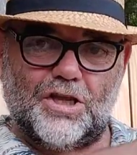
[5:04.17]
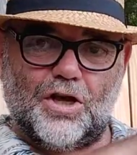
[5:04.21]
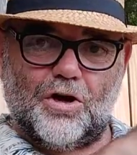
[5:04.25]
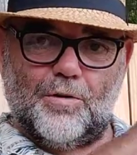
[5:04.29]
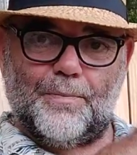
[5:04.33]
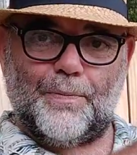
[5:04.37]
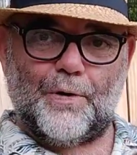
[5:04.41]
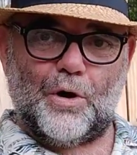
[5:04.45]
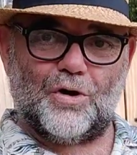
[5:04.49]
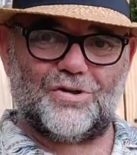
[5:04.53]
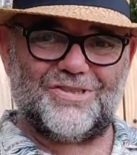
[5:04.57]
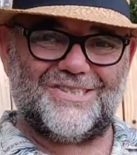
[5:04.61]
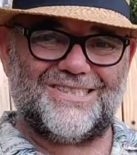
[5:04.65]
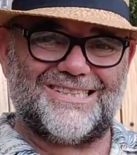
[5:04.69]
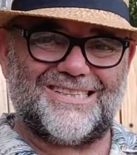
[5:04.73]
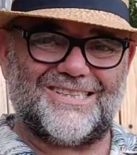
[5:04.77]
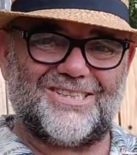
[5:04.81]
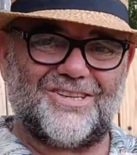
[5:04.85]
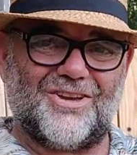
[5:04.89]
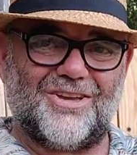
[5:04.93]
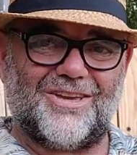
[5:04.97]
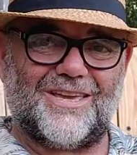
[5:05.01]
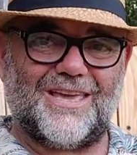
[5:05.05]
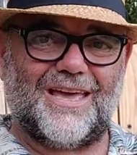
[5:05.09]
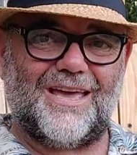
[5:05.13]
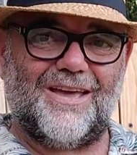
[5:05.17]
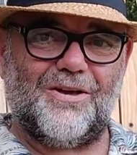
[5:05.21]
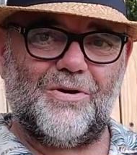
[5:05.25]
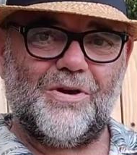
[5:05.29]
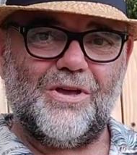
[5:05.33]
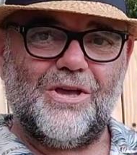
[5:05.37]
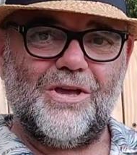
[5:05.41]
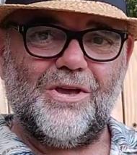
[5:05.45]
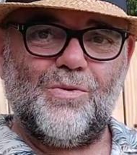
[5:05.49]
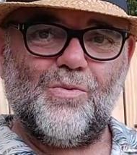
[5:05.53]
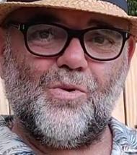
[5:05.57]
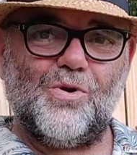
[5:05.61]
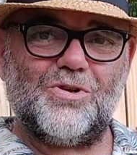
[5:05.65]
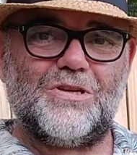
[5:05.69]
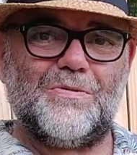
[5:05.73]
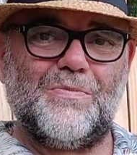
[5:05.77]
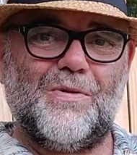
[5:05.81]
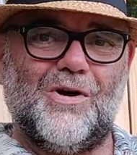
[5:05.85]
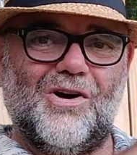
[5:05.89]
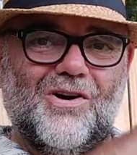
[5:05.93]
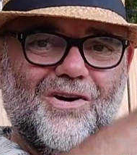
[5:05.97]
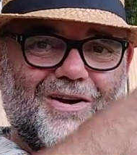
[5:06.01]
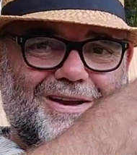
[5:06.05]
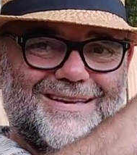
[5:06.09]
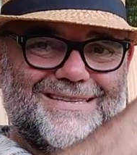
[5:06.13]
no boxes as I go. What did
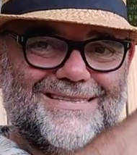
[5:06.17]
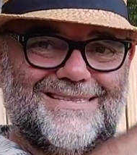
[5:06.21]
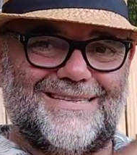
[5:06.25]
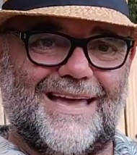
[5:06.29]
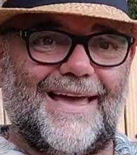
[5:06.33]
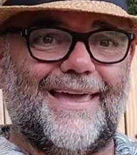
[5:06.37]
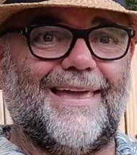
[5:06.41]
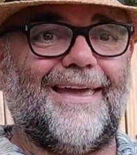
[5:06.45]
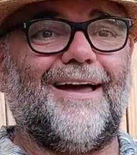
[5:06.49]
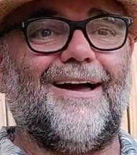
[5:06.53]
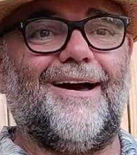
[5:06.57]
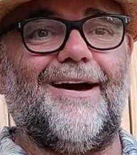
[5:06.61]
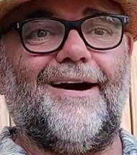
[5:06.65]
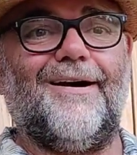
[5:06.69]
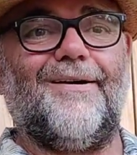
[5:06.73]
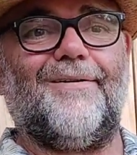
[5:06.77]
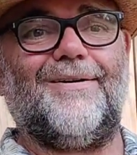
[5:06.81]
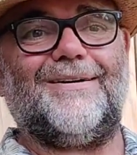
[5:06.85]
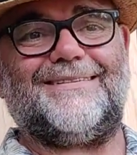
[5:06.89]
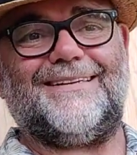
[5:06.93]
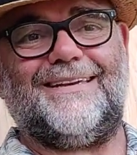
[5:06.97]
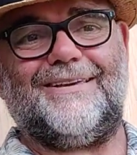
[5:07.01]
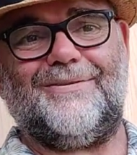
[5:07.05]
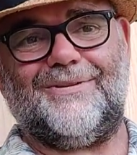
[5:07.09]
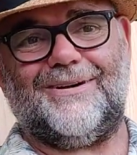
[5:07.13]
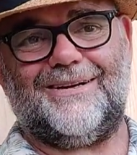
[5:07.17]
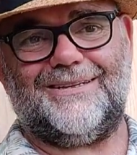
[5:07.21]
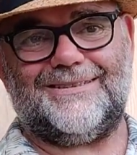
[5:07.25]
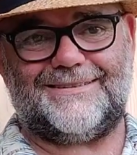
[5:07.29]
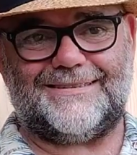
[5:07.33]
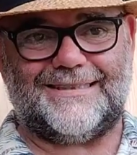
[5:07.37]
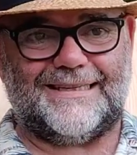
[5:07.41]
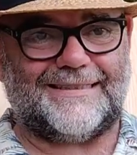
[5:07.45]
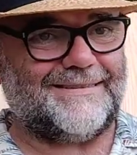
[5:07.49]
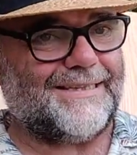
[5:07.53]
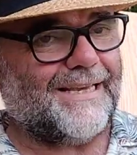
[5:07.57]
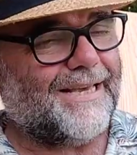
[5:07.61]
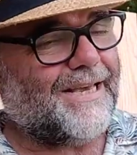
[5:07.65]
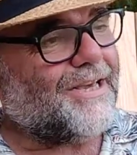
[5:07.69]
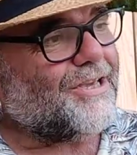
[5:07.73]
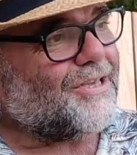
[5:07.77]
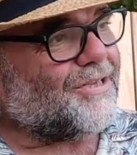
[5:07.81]
Marcus say? Oh, I'll tell you what it says.